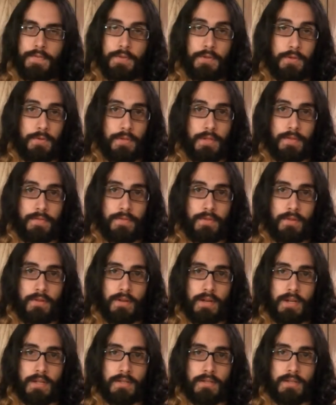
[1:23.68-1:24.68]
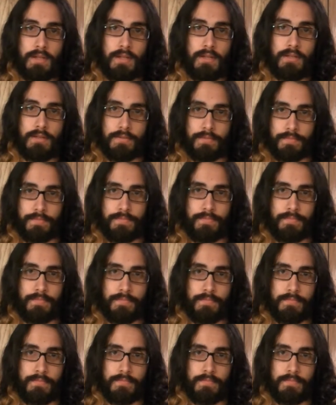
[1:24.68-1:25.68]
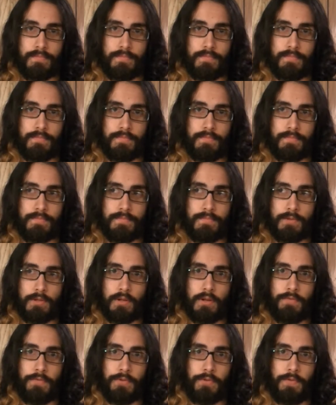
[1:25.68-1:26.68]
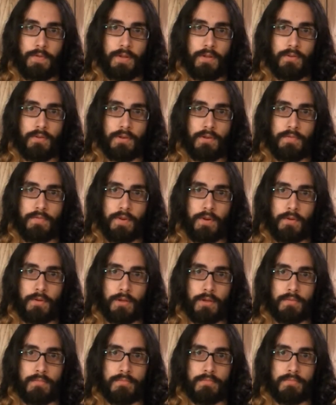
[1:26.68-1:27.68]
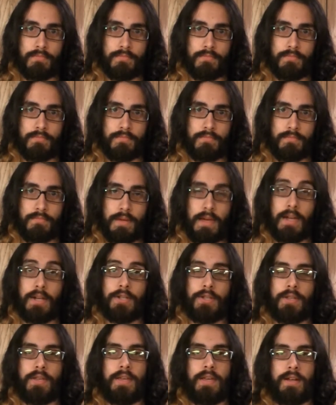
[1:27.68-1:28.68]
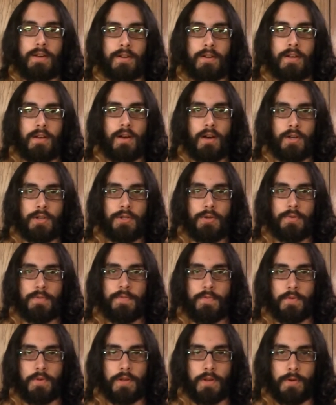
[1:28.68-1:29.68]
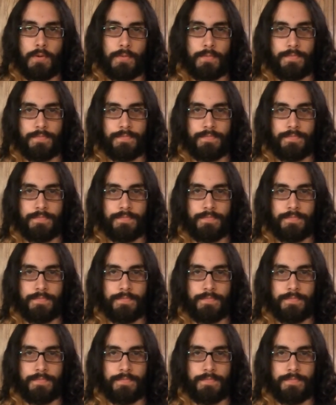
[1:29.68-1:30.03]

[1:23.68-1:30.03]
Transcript: If you do live in the United States, turn off this video and go vote. Actually, here, I'll do it for you.